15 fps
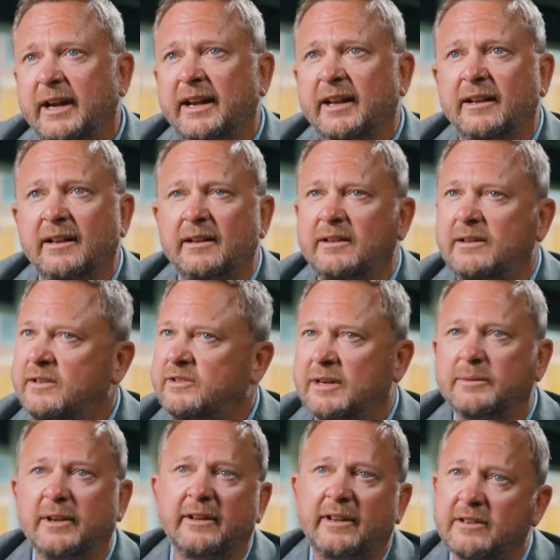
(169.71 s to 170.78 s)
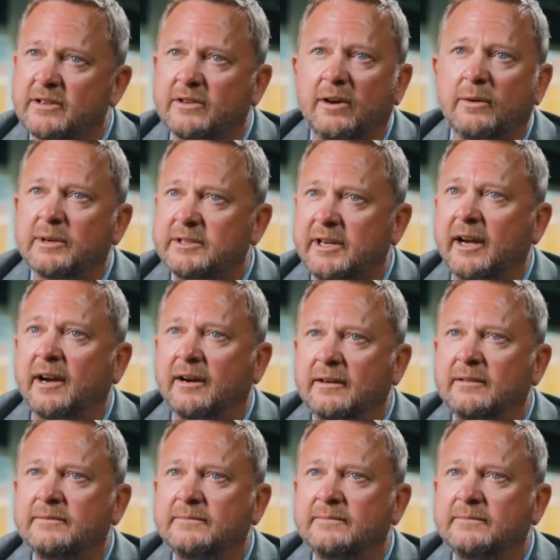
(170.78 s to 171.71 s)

and it seems like they just always care.